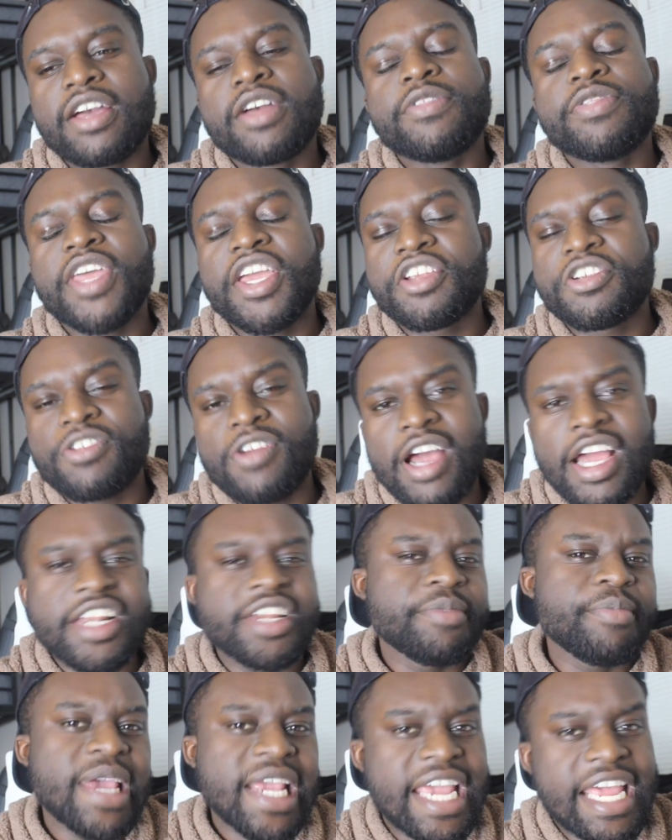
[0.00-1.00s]
they
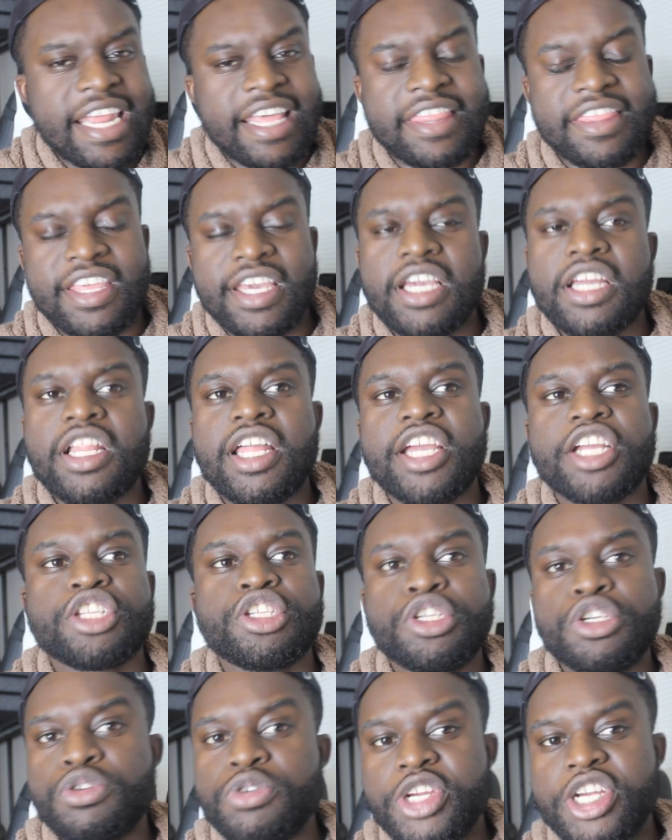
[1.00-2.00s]
tried to make it a thing
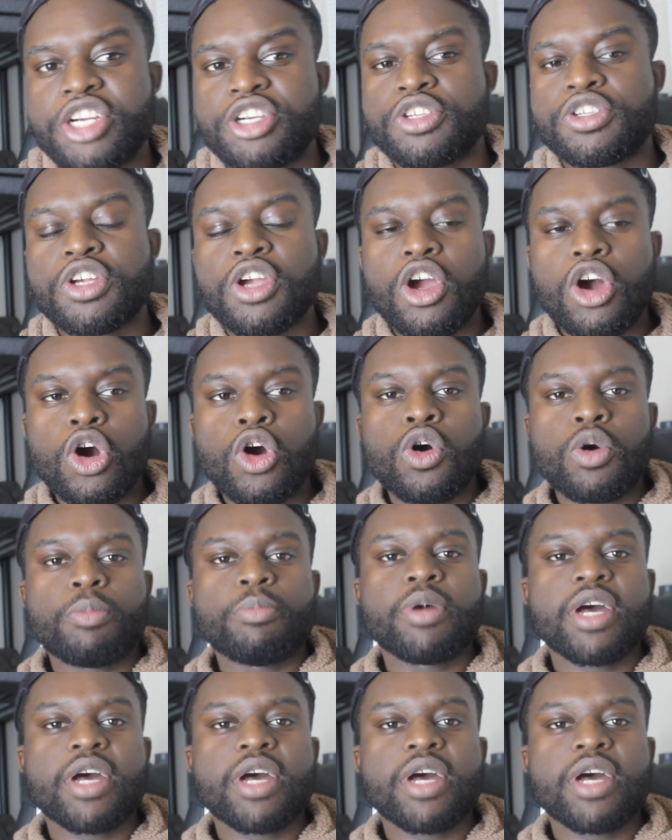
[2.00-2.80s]
like two years ago